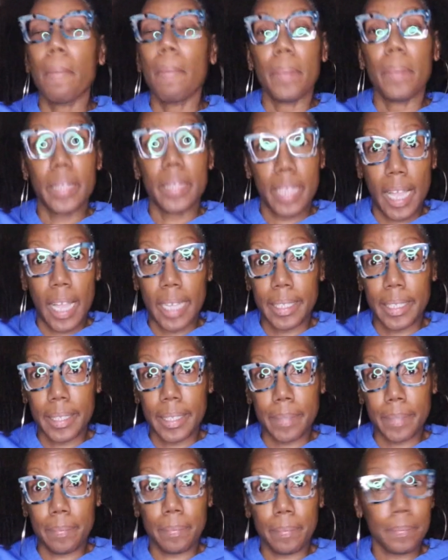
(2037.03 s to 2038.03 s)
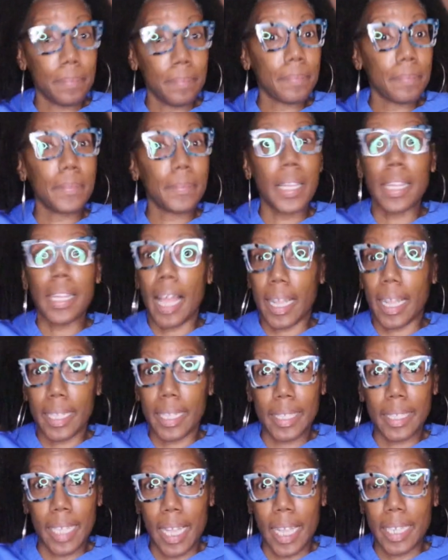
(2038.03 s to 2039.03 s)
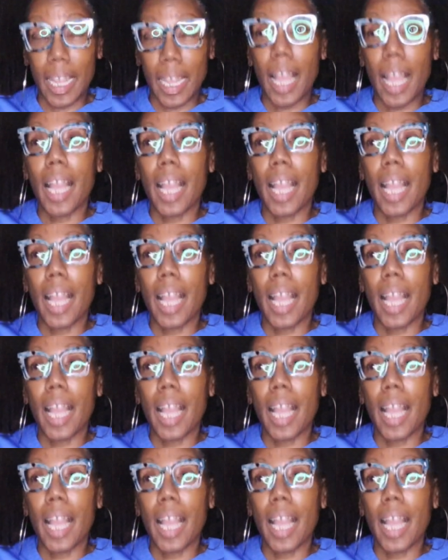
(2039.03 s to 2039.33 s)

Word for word: But yes, like I said,